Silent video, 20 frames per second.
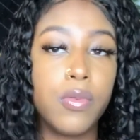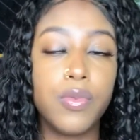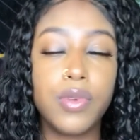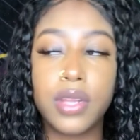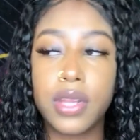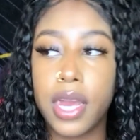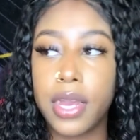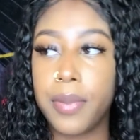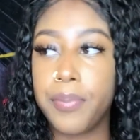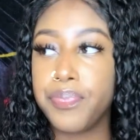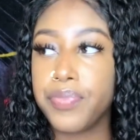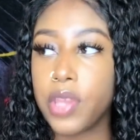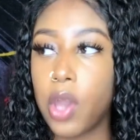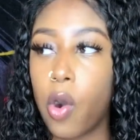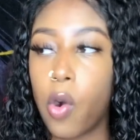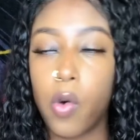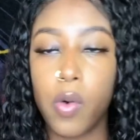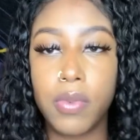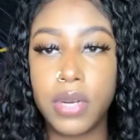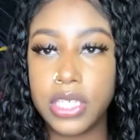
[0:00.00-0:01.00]
with like
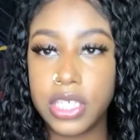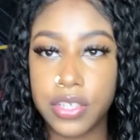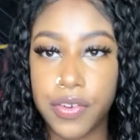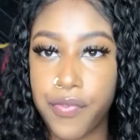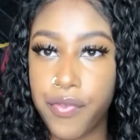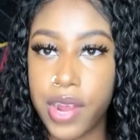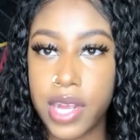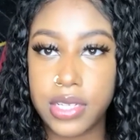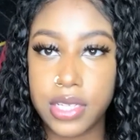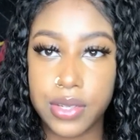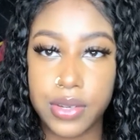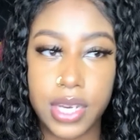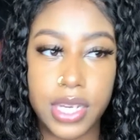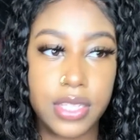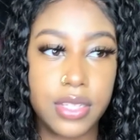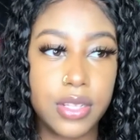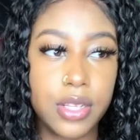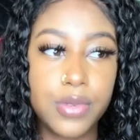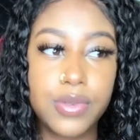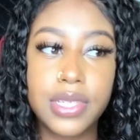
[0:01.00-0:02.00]
a whole bunch of friends.
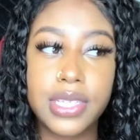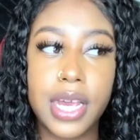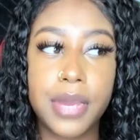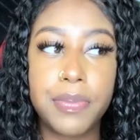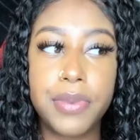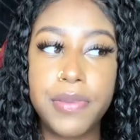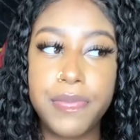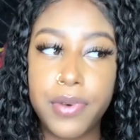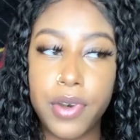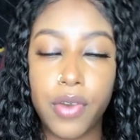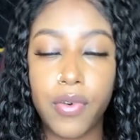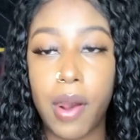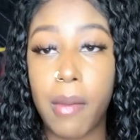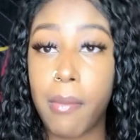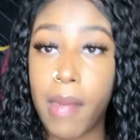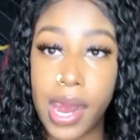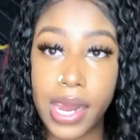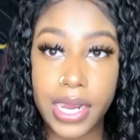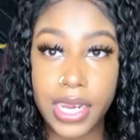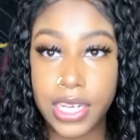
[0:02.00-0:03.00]
Okay, so there was like people
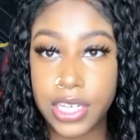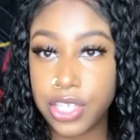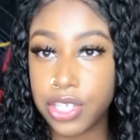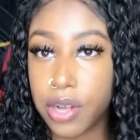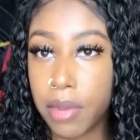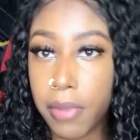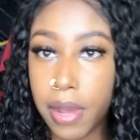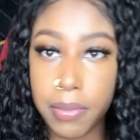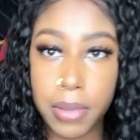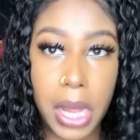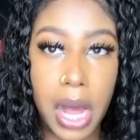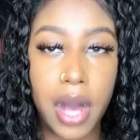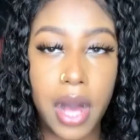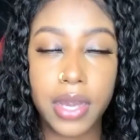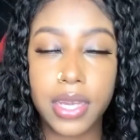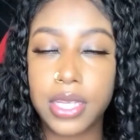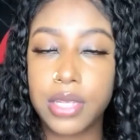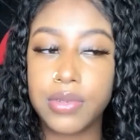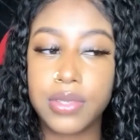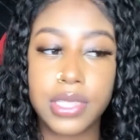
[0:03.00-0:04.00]
around my age on my
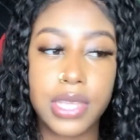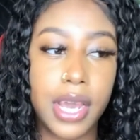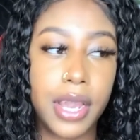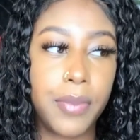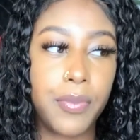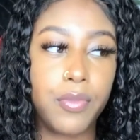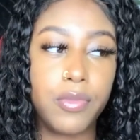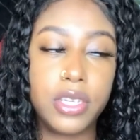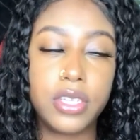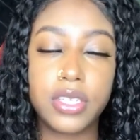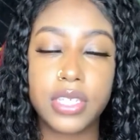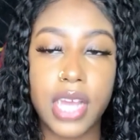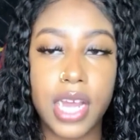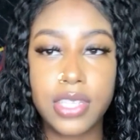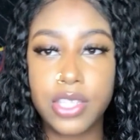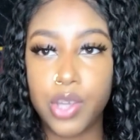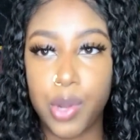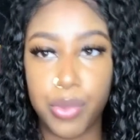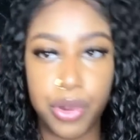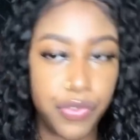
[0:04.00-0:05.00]
block, and it was like we just
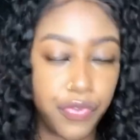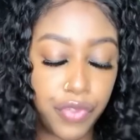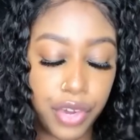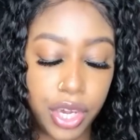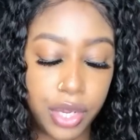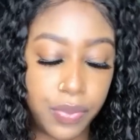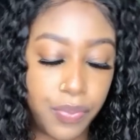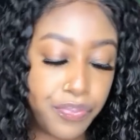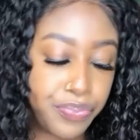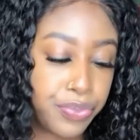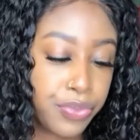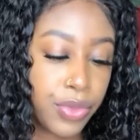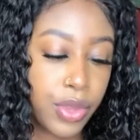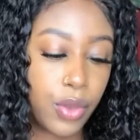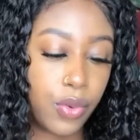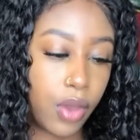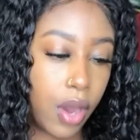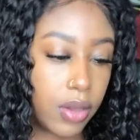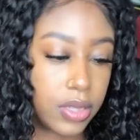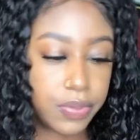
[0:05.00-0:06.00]
had so much fun.
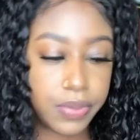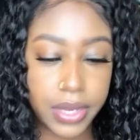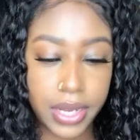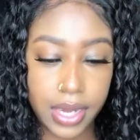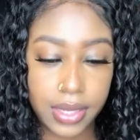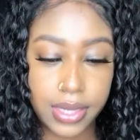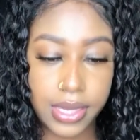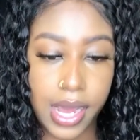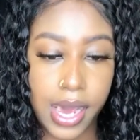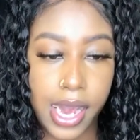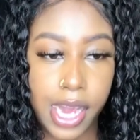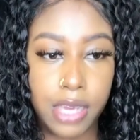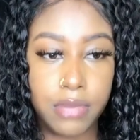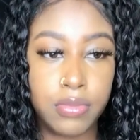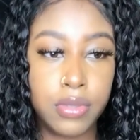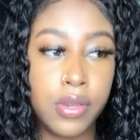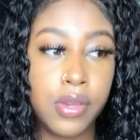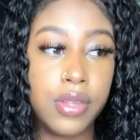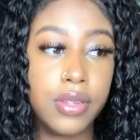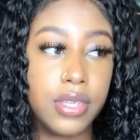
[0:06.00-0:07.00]
We always played
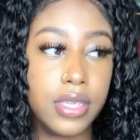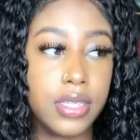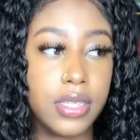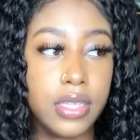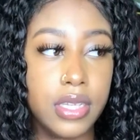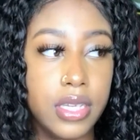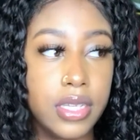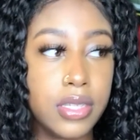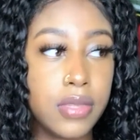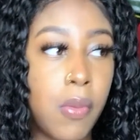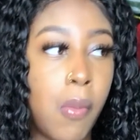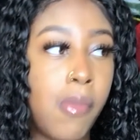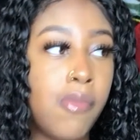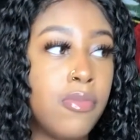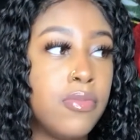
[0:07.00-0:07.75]
outside, this and this.